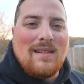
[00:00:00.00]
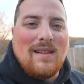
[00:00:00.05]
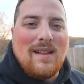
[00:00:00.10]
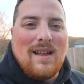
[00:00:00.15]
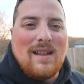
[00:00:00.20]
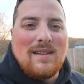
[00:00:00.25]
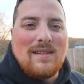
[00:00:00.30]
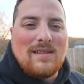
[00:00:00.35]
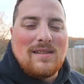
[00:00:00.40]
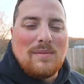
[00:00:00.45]

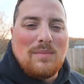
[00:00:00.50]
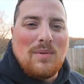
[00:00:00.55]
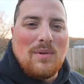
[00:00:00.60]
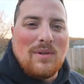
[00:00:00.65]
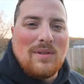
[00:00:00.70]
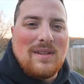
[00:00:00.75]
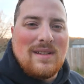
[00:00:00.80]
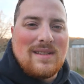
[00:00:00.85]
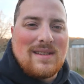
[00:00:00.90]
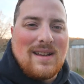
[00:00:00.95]
Glad to
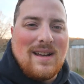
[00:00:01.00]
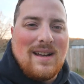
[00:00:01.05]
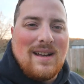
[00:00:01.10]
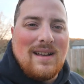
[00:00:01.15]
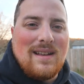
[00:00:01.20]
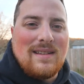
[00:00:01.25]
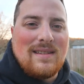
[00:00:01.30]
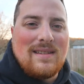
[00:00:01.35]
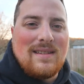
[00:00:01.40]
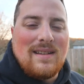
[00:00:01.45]
support these
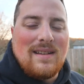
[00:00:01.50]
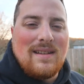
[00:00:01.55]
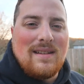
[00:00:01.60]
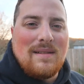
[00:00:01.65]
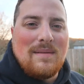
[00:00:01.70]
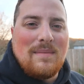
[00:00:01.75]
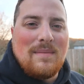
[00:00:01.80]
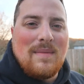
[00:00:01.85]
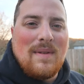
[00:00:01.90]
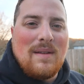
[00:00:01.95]
guys
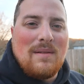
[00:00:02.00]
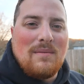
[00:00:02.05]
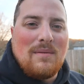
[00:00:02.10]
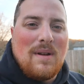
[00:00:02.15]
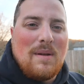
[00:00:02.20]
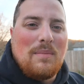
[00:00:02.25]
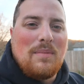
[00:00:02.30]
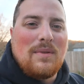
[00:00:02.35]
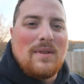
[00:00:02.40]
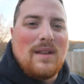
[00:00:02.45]
and
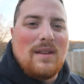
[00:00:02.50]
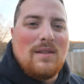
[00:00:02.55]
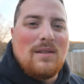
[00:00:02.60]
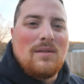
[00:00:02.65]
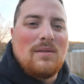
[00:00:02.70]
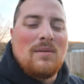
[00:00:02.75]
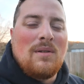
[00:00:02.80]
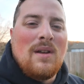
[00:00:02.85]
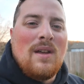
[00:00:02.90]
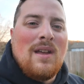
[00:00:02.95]
rep what they
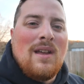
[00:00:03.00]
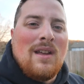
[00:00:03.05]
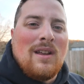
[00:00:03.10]
do.